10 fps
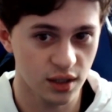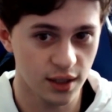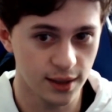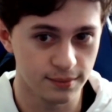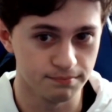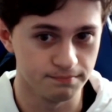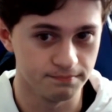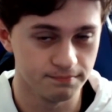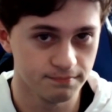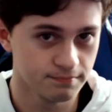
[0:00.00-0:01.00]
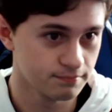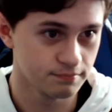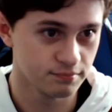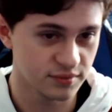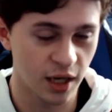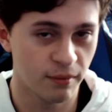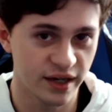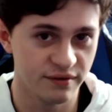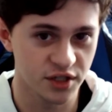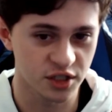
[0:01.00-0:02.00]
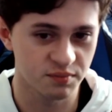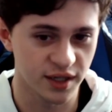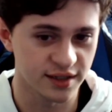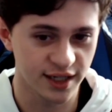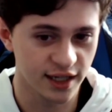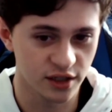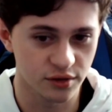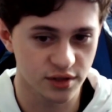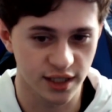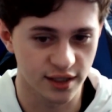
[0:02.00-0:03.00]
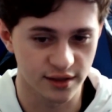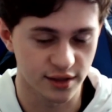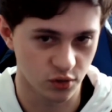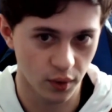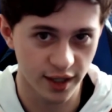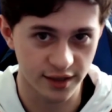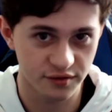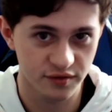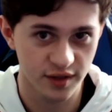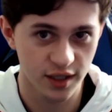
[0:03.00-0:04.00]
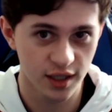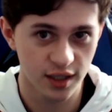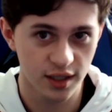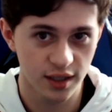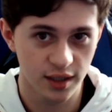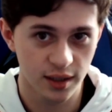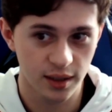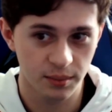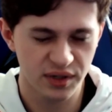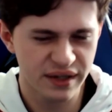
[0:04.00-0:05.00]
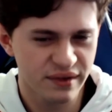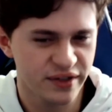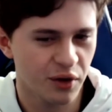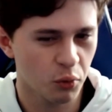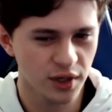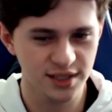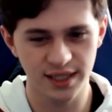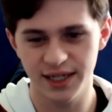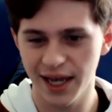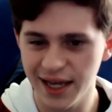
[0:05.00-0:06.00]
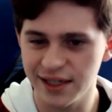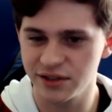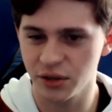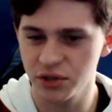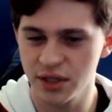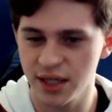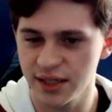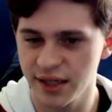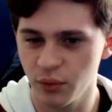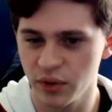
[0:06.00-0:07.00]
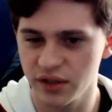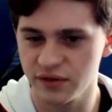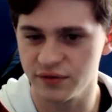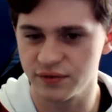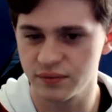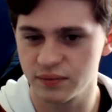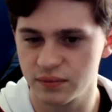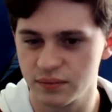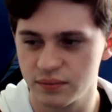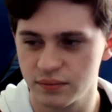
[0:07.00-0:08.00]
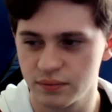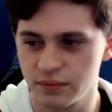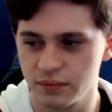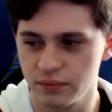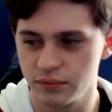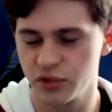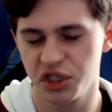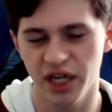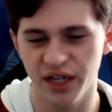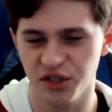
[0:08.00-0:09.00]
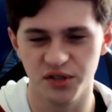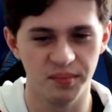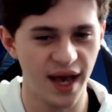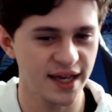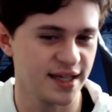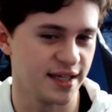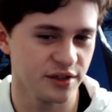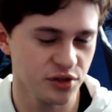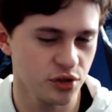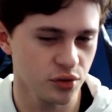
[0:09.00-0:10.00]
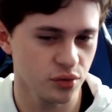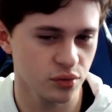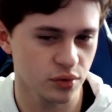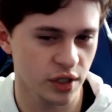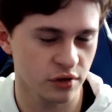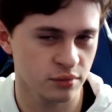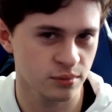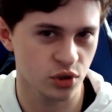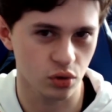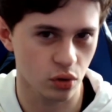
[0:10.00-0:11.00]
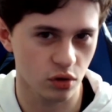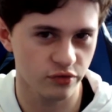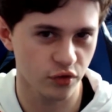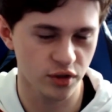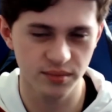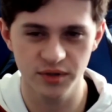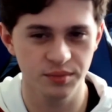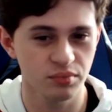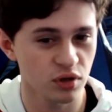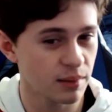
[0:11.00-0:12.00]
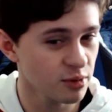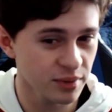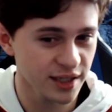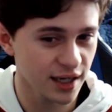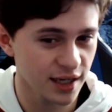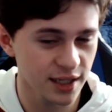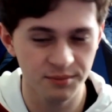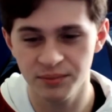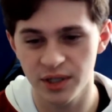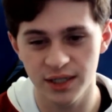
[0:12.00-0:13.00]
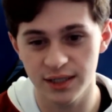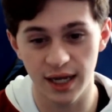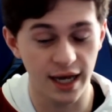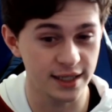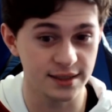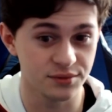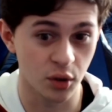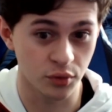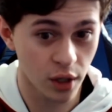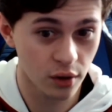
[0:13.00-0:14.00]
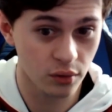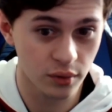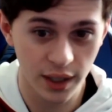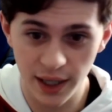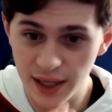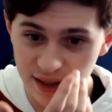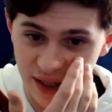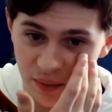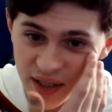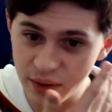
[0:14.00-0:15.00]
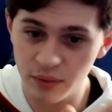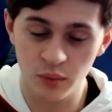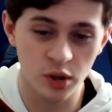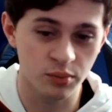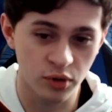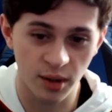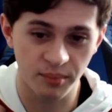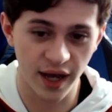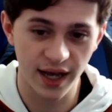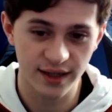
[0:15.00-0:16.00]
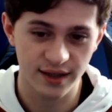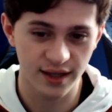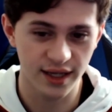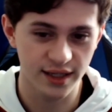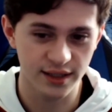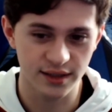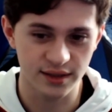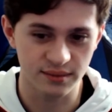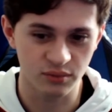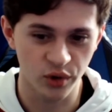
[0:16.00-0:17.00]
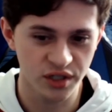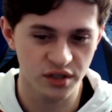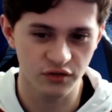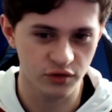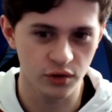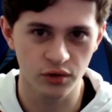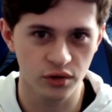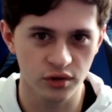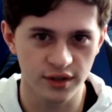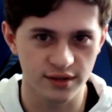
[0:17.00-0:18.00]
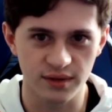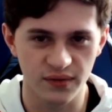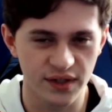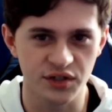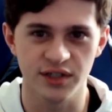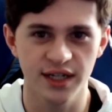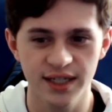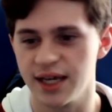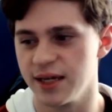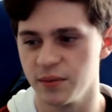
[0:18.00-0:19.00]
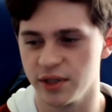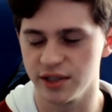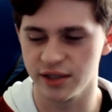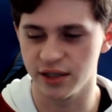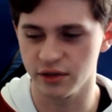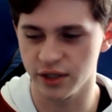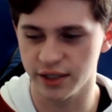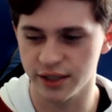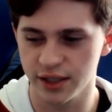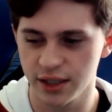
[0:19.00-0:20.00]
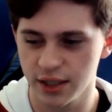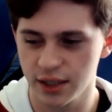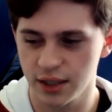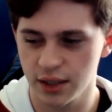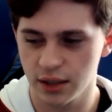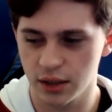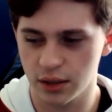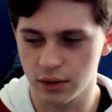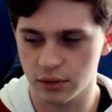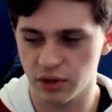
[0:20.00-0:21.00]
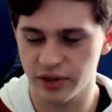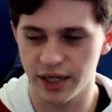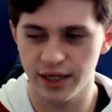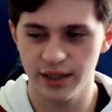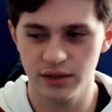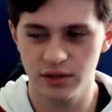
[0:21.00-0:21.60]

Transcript: um, that might have just been Talos and his wife. But even if that was the case, don't you think they would have changed back into their Skrull forms? Probably not, but I don't know. Then when they were brought back, they went to the funeral in Avengers Endgame and they're like, oh, okay,